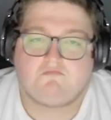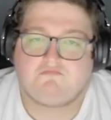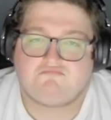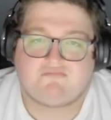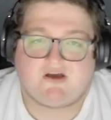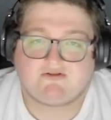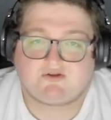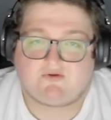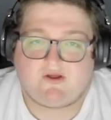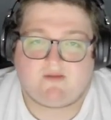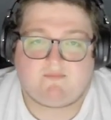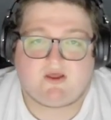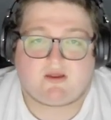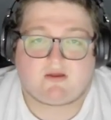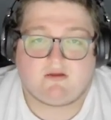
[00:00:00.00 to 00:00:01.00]
That was a
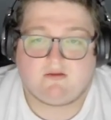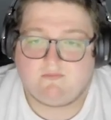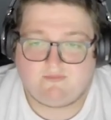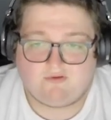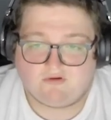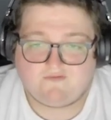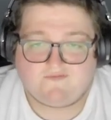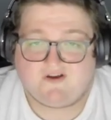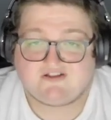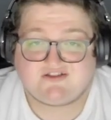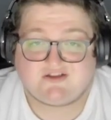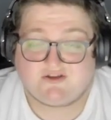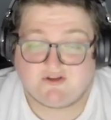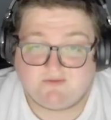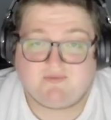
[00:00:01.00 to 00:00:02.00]
great pick. Bjornfot's
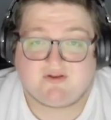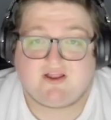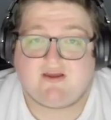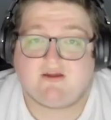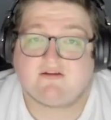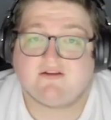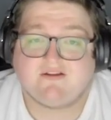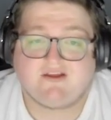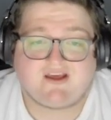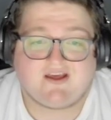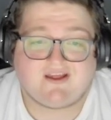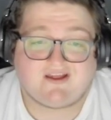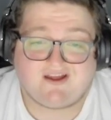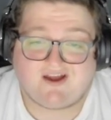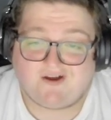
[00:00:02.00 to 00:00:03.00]
a good player.
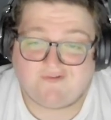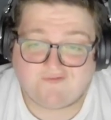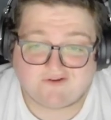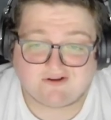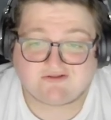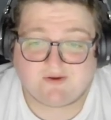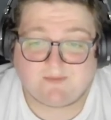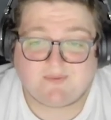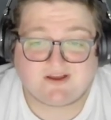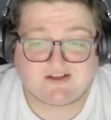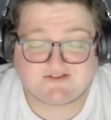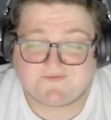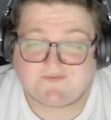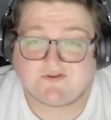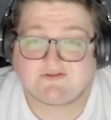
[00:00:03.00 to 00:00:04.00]
A first-round pick
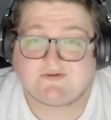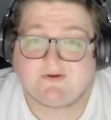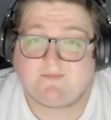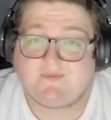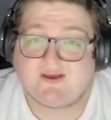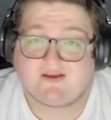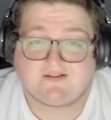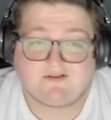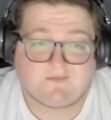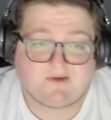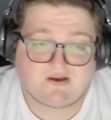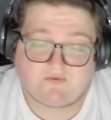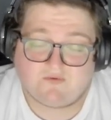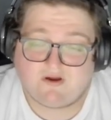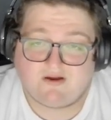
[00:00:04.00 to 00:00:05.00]
is a first-round pick, no
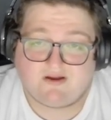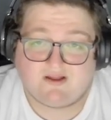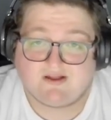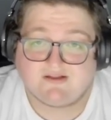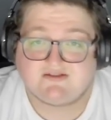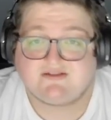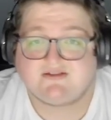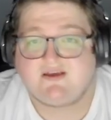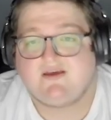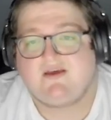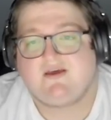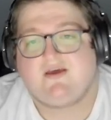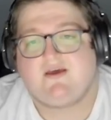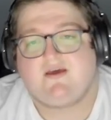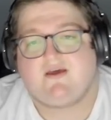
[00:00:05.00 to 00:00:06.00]
matter where it is.
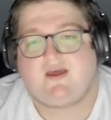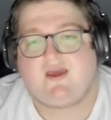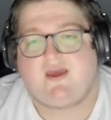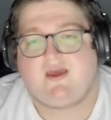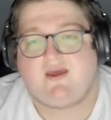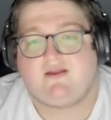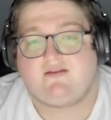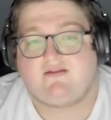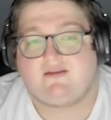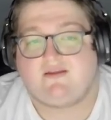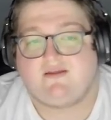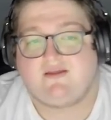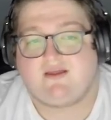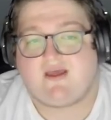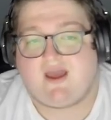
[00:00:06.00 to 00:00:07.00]
And
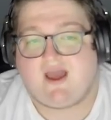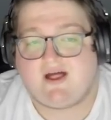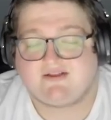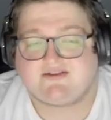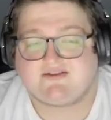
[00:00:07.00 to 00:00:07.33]
Alex